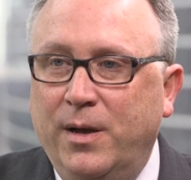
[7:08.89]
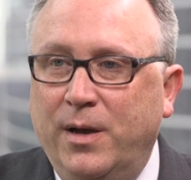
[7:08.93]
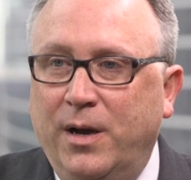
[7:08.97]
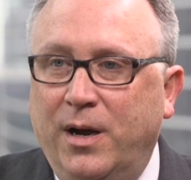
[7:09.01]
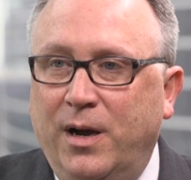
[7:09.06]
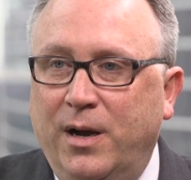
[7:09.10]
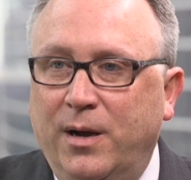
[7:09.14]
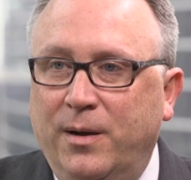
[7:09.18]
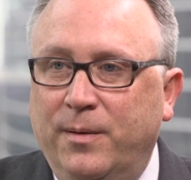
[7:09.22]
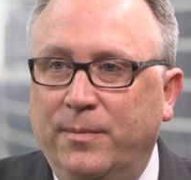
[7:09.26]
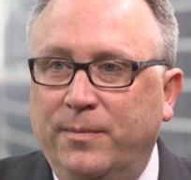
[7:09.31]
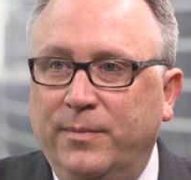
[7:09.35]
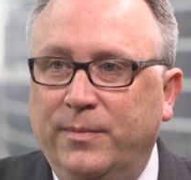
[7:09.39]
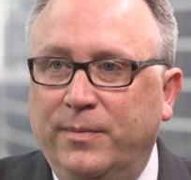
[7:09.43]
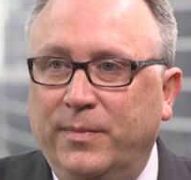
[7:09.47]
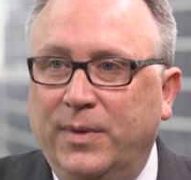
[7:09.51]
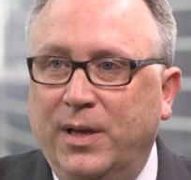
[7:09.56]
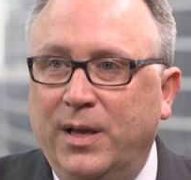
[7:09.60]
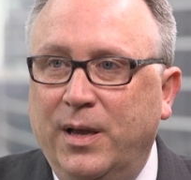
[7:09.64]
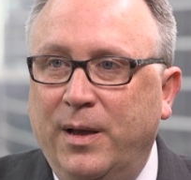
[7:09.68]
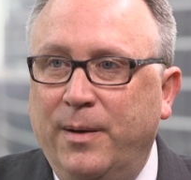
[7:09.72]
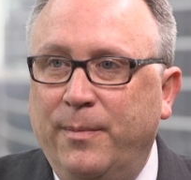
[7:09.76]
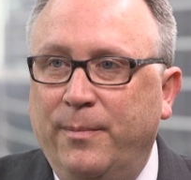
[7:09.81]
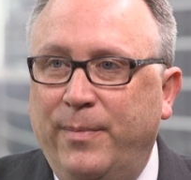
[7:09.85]
Um,
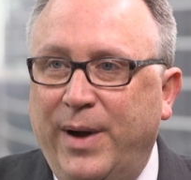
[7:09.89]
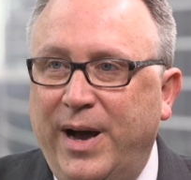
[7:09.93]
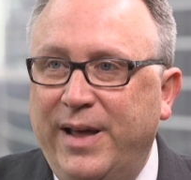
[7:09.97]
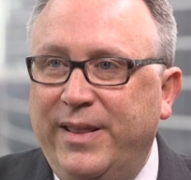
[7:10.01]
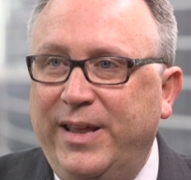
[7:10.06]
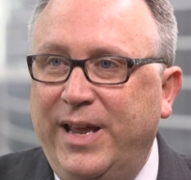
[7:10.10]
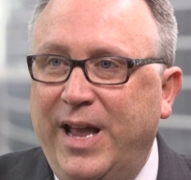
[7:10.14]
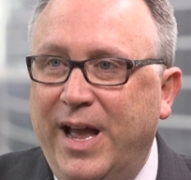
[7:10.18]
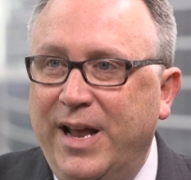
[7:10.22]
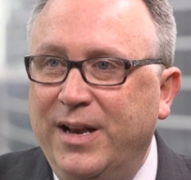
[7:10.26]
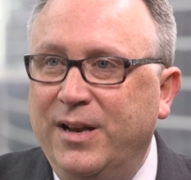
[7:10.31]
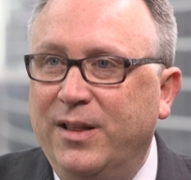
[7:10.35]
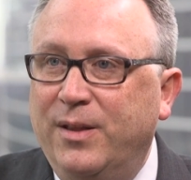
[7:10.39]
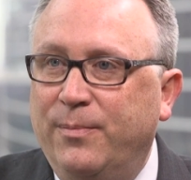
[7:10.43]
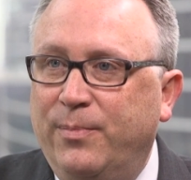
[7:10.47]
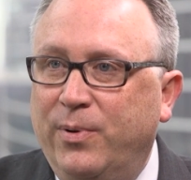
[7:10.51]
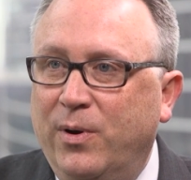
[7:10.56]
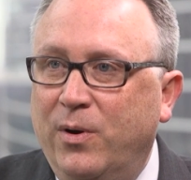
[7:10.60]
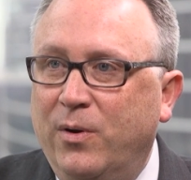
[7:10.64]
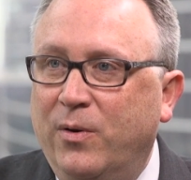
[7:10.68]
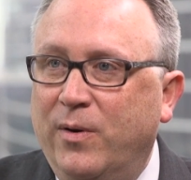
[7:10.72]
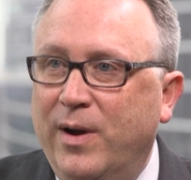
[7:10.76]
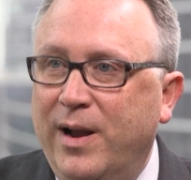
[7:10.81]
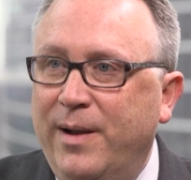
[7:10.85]
by the end of the
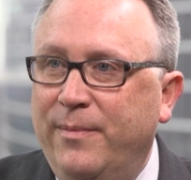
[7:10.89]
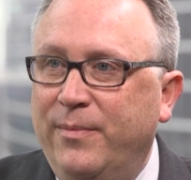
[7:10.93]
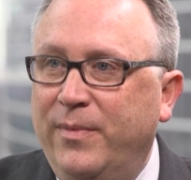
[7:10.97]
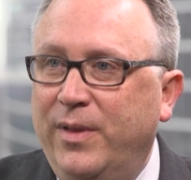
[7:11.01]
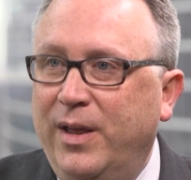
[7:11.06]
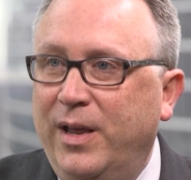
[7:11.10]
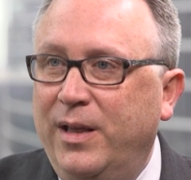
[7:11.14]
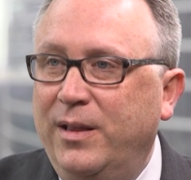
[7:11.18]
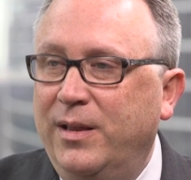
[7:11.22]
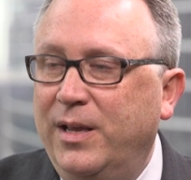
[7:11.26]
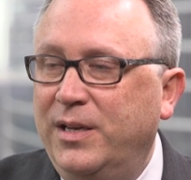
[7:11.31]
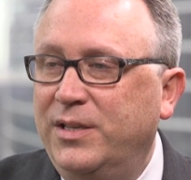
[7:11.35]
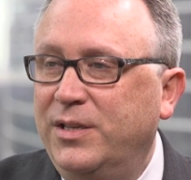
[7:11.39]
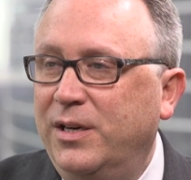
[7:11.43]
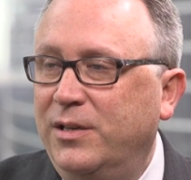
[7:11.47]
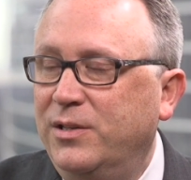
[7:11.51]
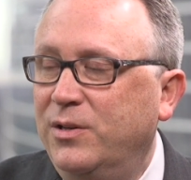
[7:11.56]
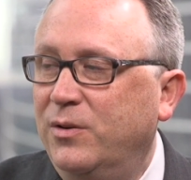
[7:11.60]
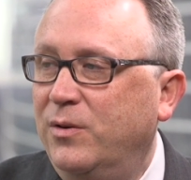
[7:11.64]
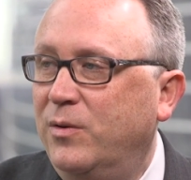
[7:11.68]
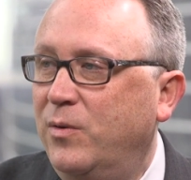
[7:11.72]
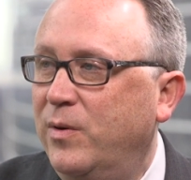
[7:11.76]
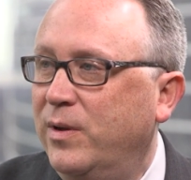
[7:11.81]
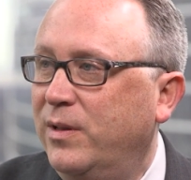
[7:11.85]
program, they, they start
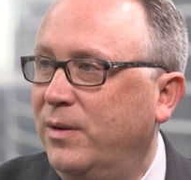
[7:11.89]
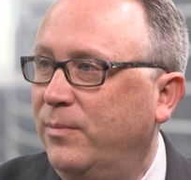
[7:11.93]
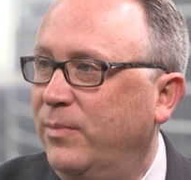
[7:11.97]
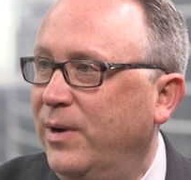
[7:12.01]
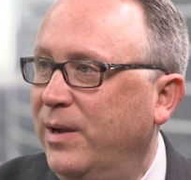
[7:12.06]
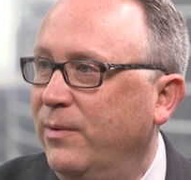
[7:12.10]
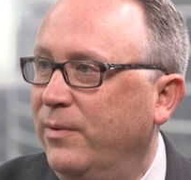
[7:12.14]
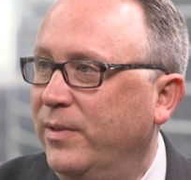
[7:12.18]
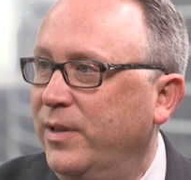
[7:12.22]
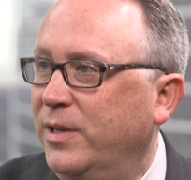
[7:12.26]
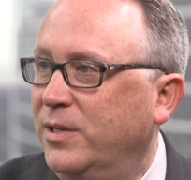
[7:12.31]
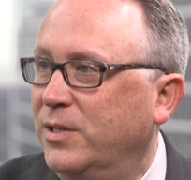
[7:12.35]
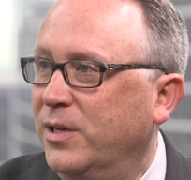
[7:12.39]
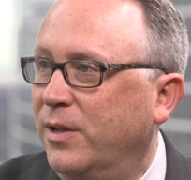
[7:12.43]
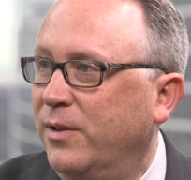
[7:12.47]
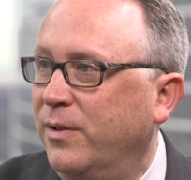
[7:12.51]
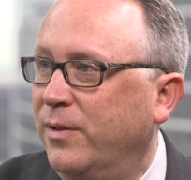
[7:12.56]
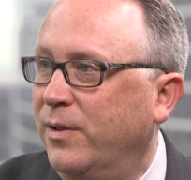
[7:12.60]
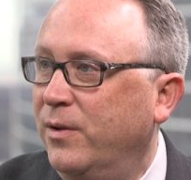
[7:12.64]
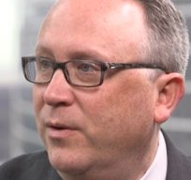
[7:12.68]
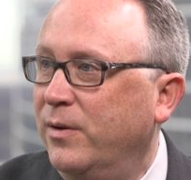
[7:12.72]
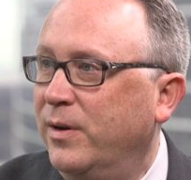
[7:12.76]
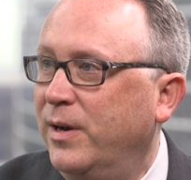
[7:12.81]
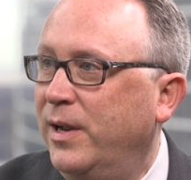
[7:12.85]
to equilibrate with each other,
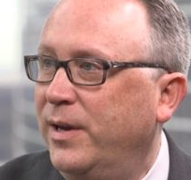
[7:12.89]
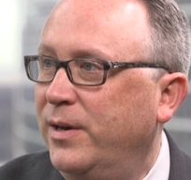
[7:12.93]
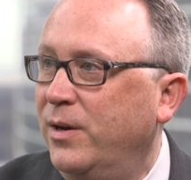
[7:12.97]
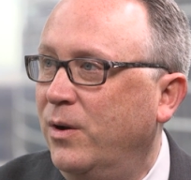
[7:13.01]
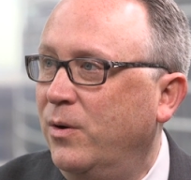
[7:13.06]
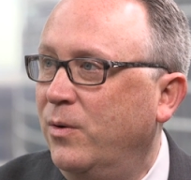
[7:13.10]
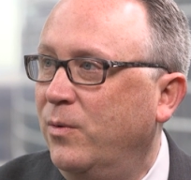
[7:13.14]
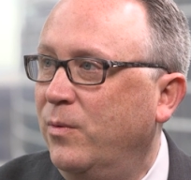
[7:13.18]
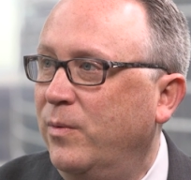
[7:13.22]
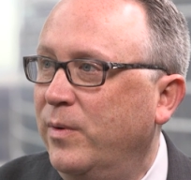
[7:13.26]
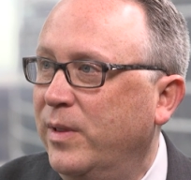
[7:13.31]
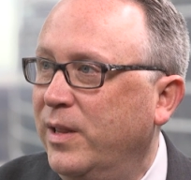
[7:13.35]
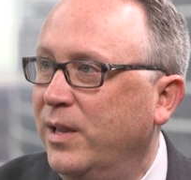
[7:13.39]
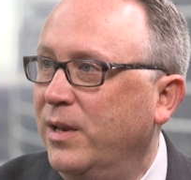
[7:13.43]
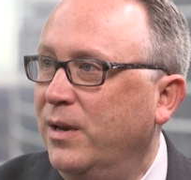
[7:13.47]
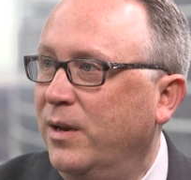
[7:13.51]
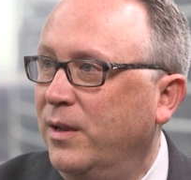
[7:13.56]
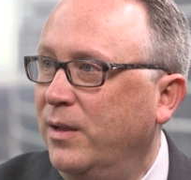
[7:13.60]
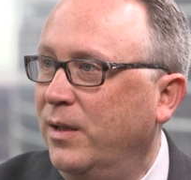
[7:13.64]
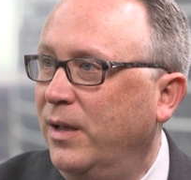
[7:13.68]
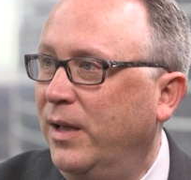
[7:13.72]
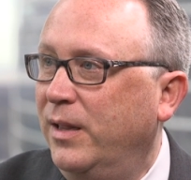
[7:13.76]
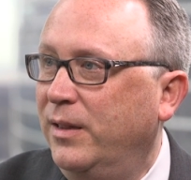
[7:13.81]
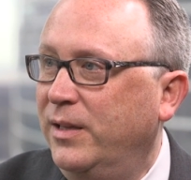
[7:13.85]
though, and I know within
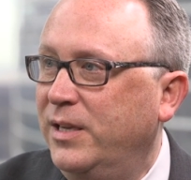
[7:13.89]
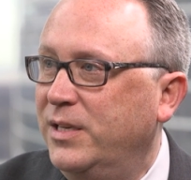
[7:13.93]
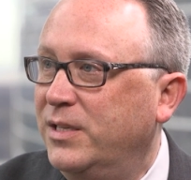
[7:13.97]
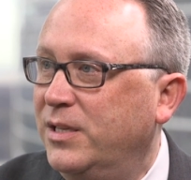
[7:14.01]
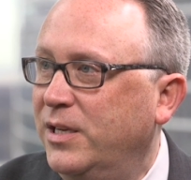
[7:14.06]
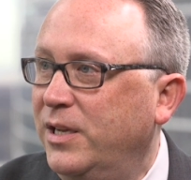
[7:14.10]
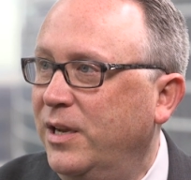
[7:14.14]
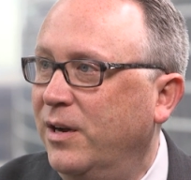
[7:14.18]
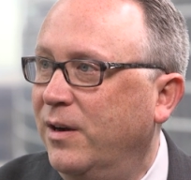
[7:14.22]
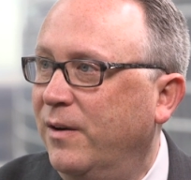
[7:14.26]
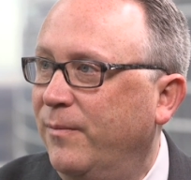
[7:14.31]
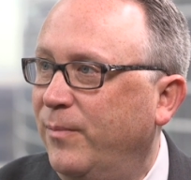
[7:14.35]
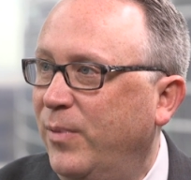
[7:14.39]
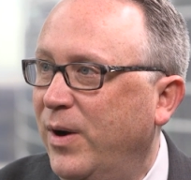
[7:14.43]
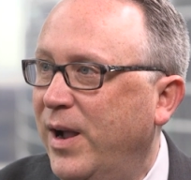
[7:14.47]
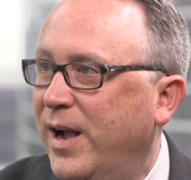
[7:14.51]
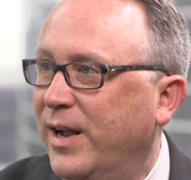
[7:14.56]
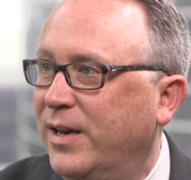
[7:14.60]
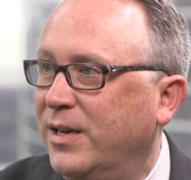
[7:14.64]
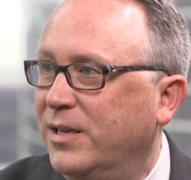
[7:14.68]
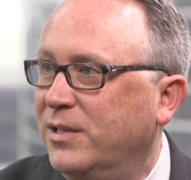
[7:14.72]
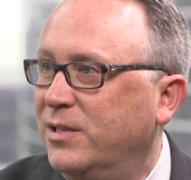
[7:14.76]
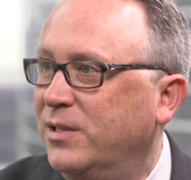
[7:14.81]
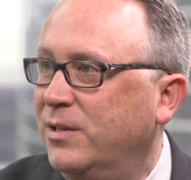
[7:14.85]
a, at least a year of
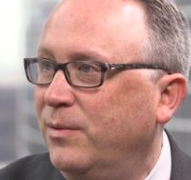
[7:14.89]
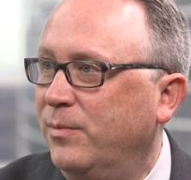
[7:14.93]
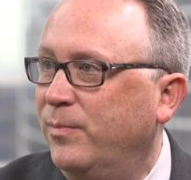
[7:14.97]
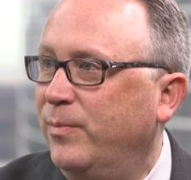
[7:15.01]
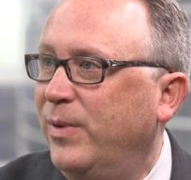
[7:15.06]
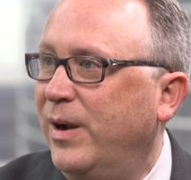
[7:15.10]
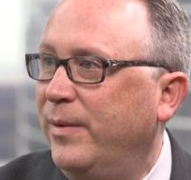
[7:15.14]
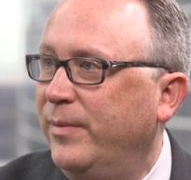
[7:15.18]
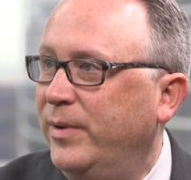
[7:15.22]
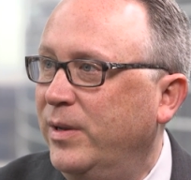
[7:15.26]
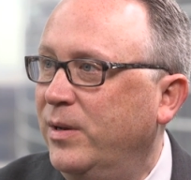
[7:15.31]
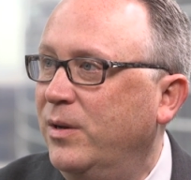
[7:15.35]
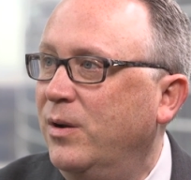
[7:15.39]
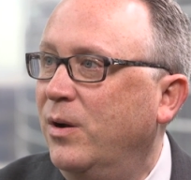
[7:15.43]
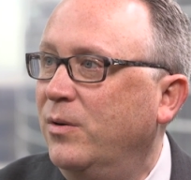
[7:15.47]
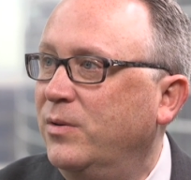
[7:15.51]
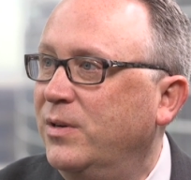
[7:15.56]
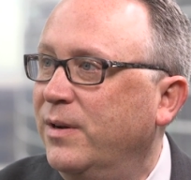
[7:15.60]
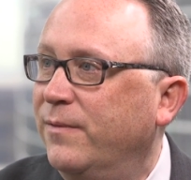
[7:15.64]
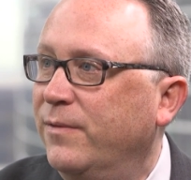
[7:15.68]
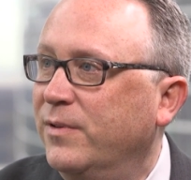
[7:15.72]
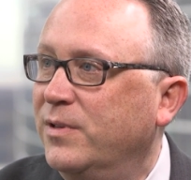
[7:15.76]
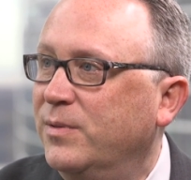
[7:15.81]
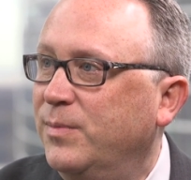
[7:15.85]
practice, there's probably no
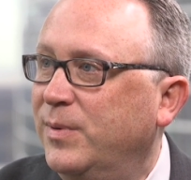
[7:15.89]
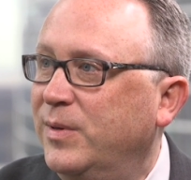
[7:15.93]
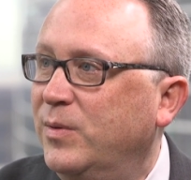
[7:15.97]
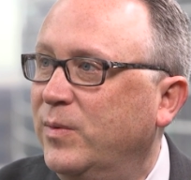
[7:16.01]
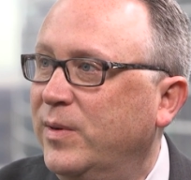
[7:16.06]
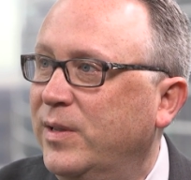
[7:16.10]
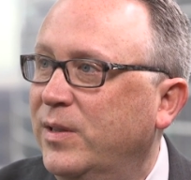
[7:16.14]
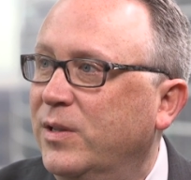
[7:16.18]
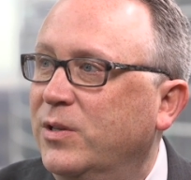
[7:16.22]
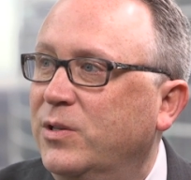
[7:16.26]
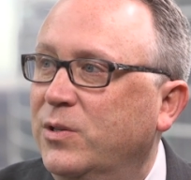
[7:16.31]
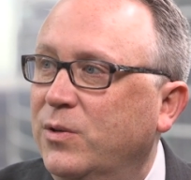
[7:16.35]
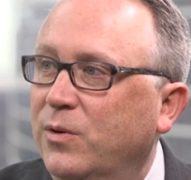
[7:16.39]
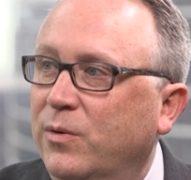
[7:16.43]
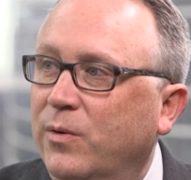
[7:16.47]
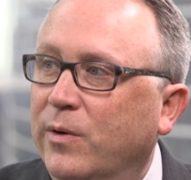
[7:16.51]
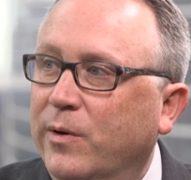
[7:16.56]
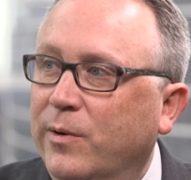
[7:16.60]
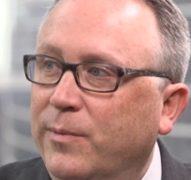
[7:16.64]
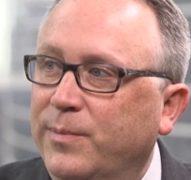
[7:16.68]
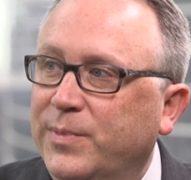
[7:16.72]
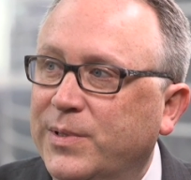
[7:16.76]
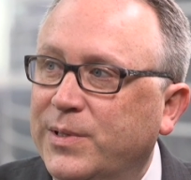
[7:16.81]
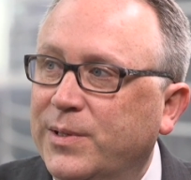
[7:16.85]
difference between the two
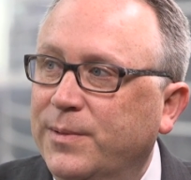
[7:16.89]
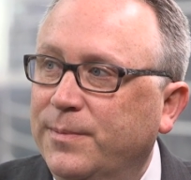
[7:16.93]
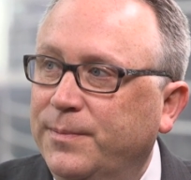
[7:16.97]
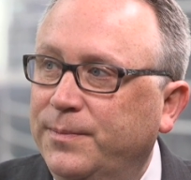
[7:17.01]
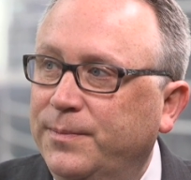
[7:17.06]
groups.